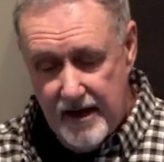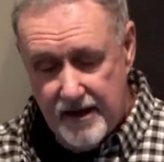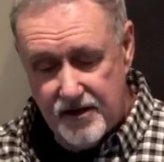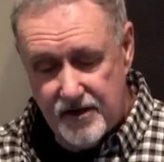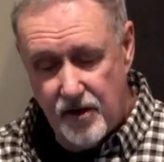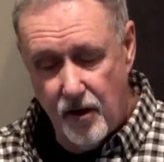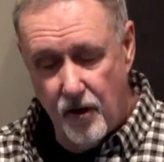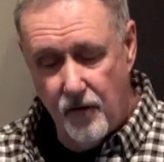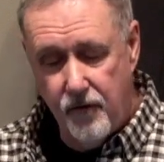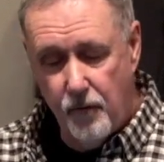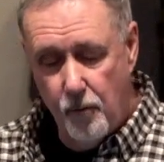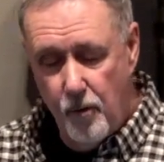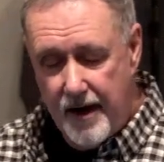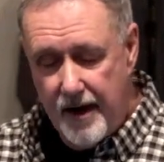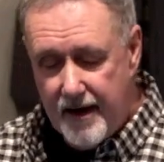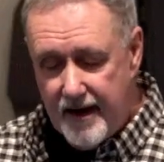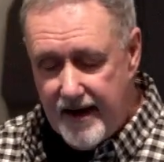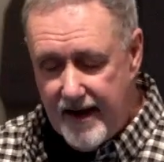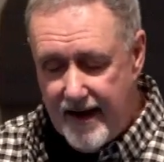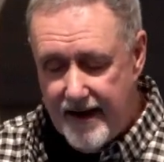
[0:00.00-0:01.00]
So if
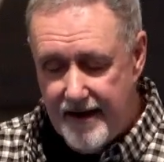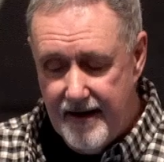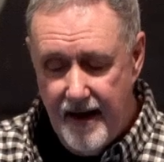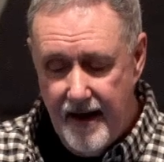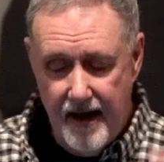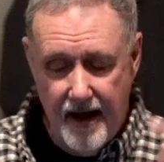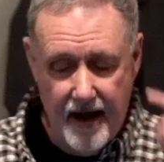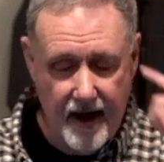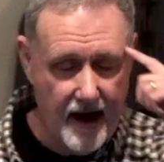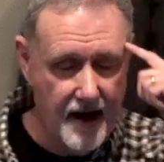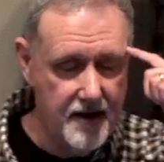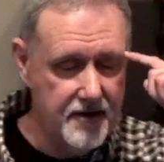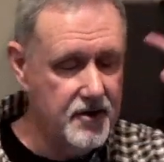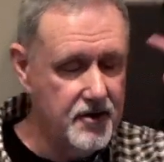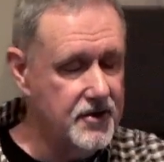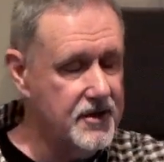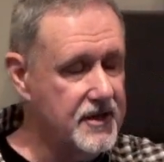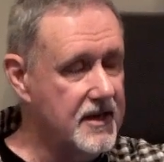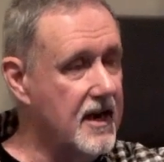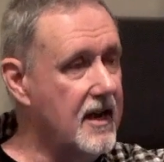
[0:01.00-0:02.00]
we can
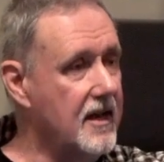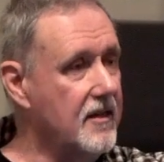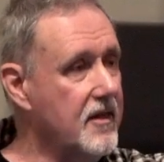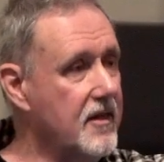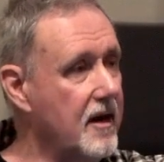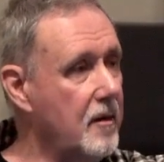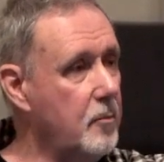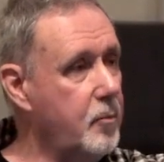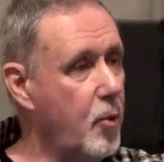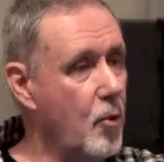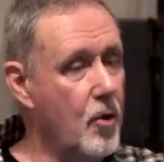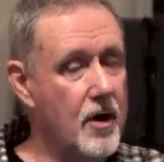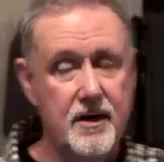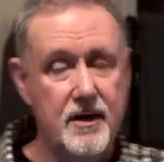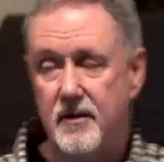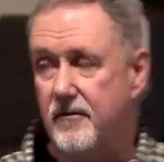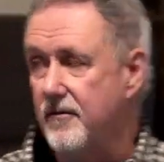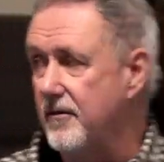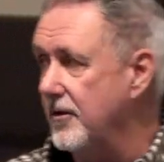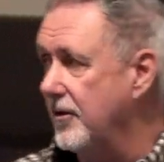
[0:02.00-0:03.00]
understand their
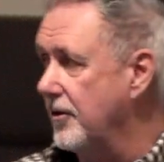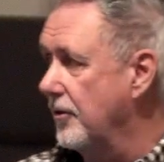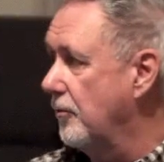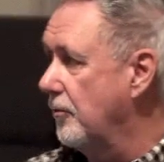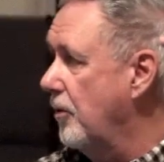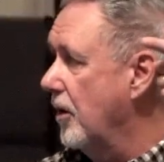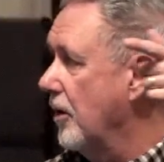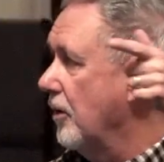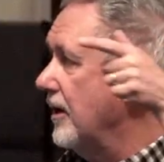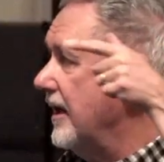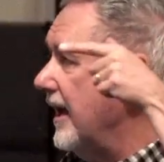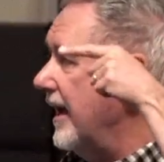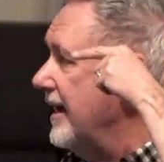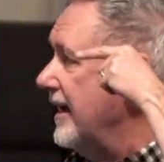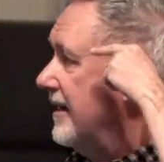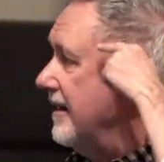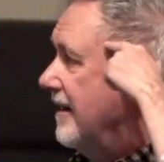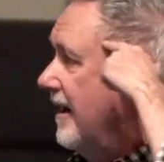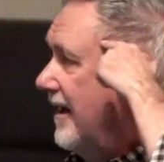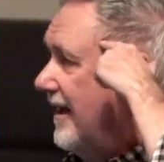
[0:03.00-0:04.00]
point of view, we'll
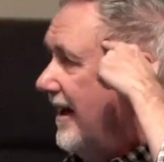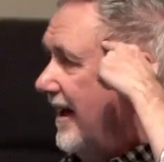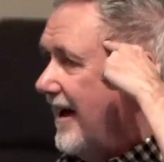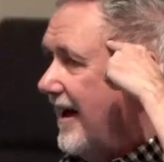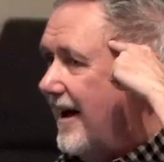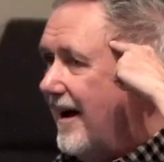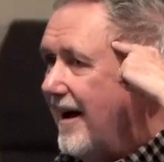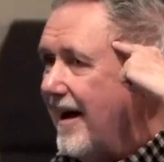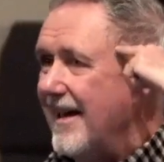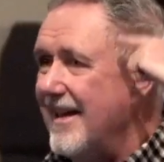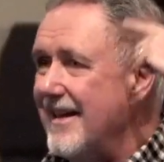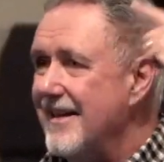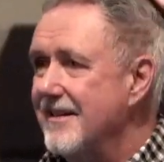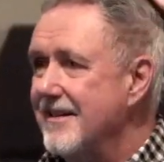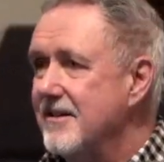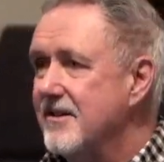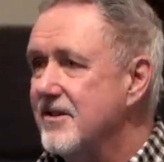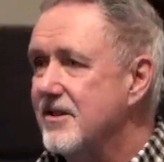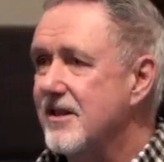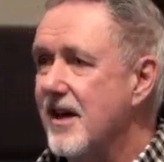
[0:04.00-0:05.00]
gain uh,
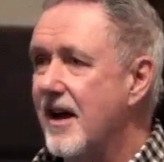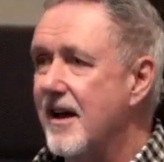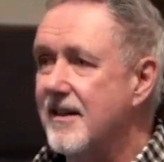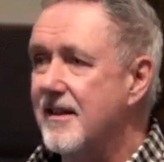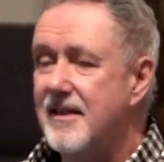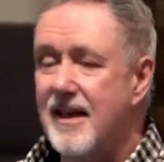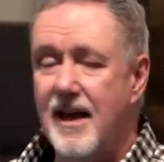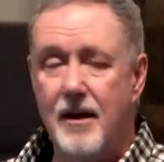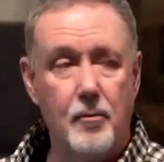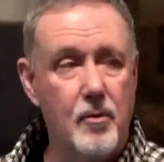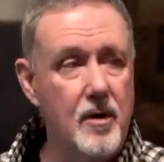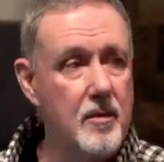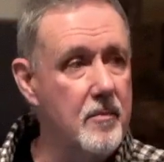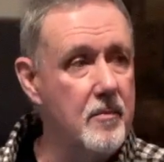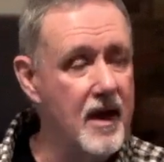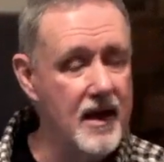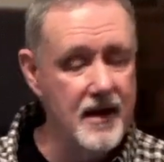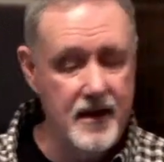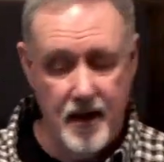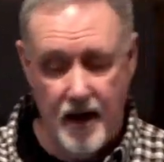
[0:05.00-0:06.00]
insight that we
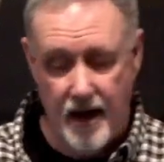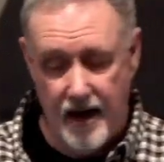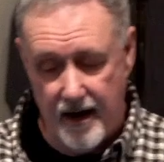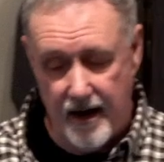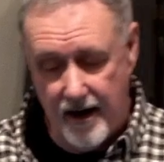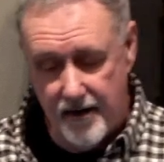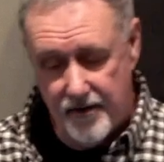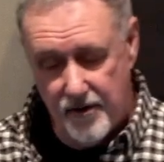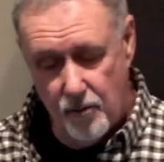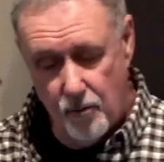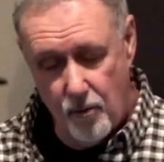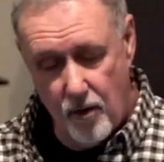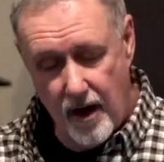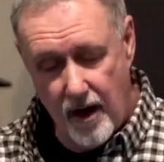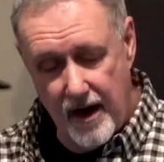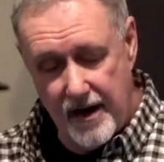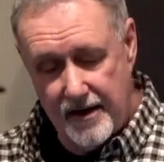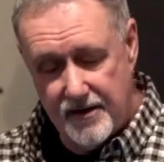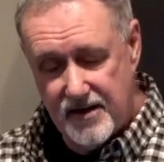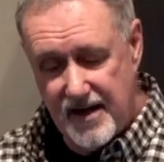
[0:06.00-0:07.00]
may not
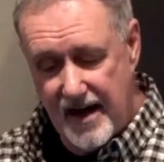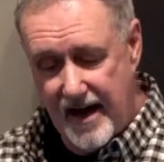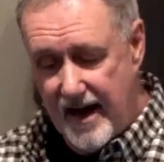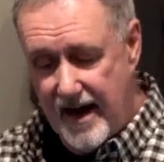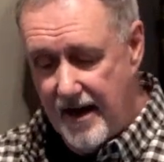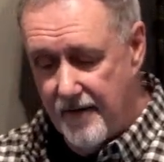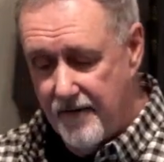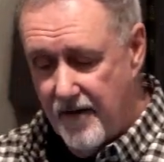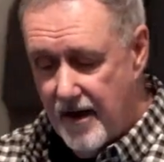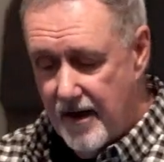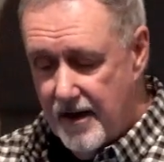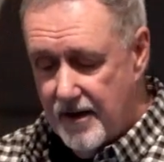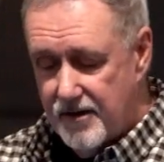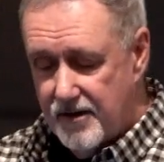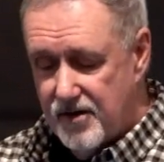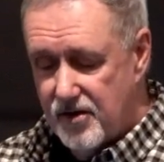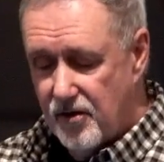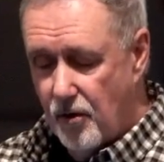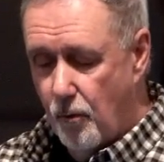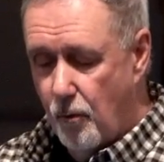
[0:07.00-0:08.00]
otherwise have.
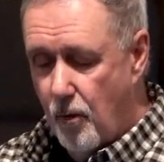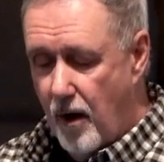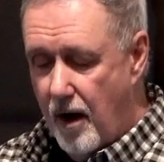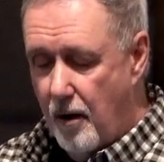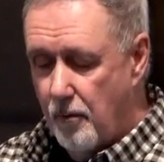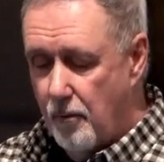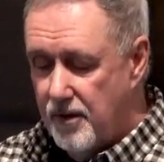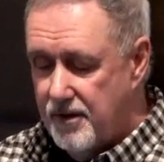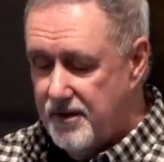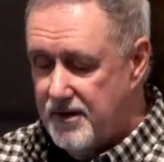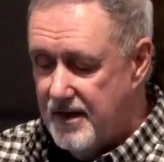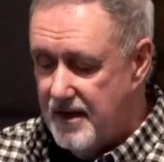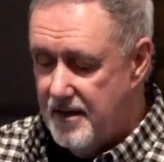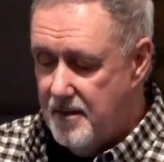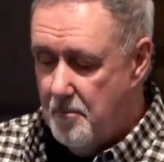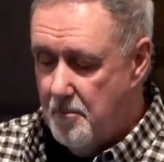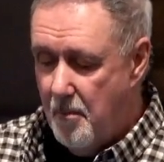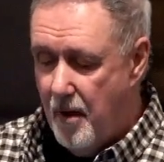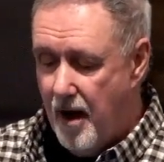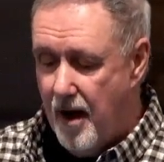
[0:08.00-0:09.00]
So, what was
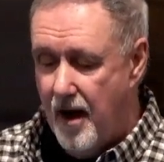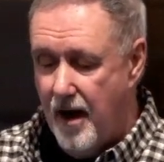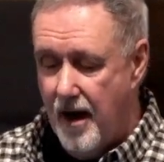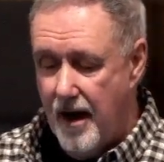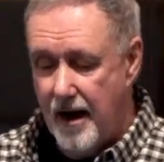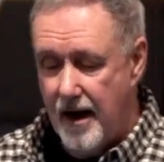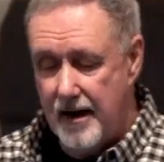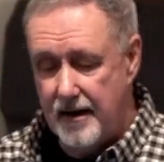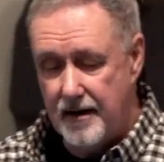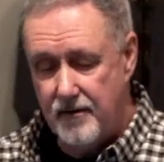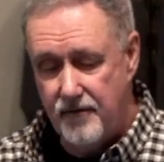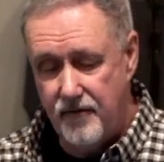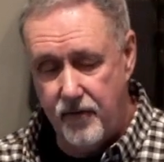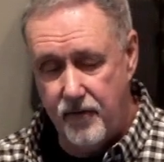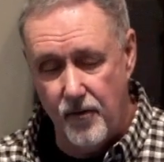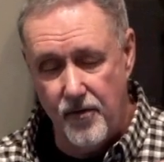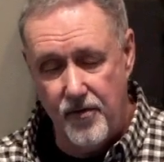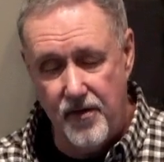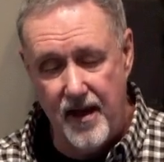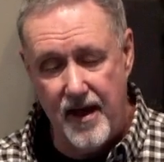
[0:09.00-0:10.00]
in mind
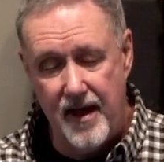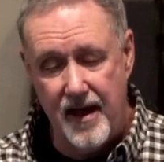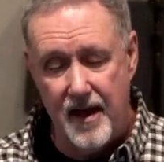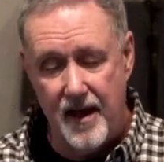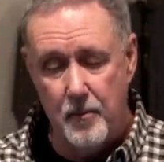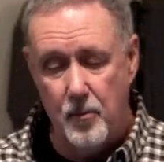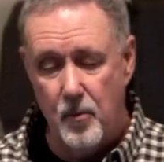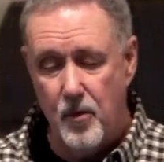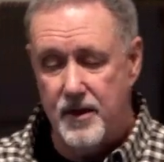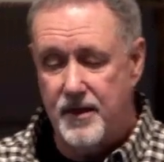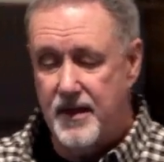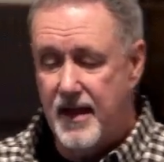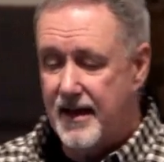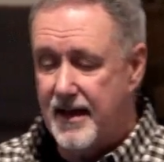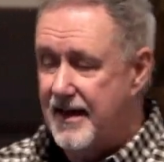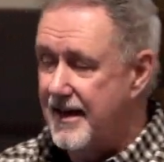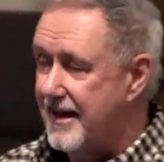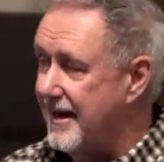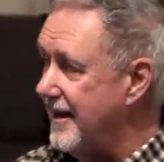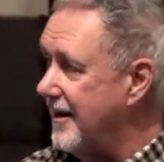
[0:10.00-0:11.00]
for them when they
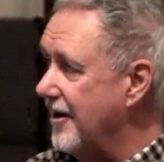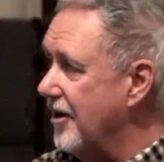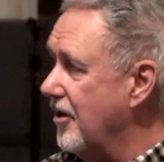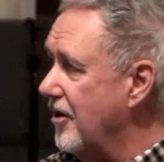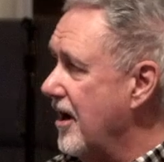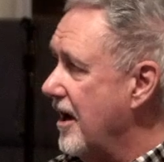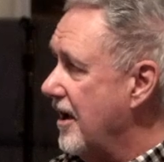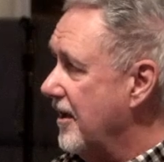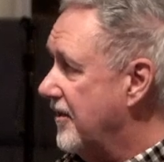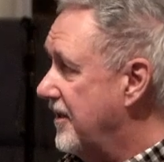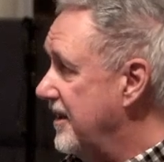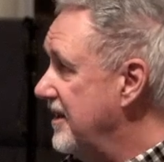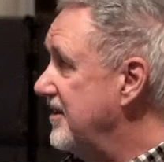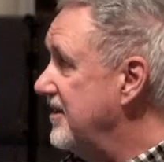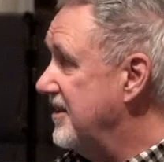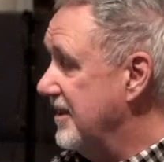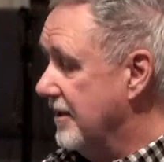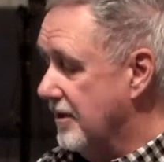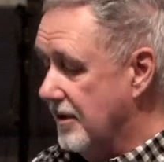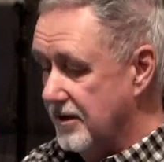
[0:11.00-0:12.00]
hear
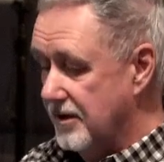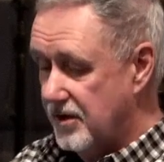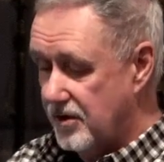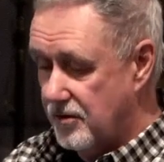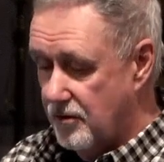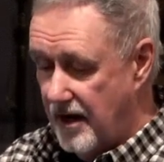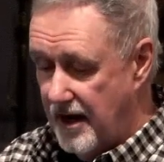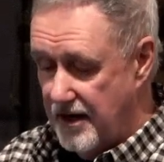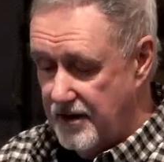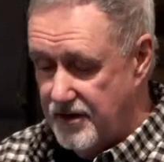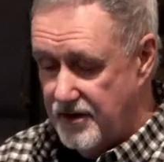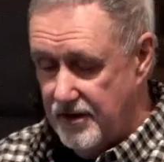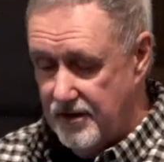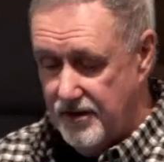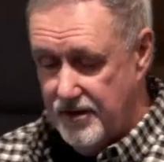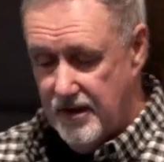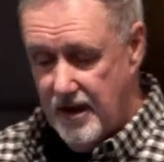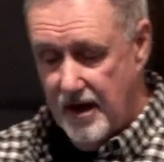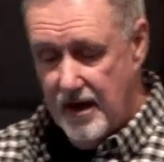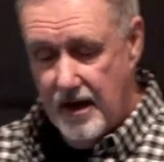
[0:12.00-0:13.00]
these
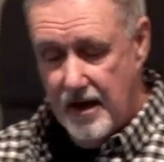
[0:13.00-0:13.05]
illustrations?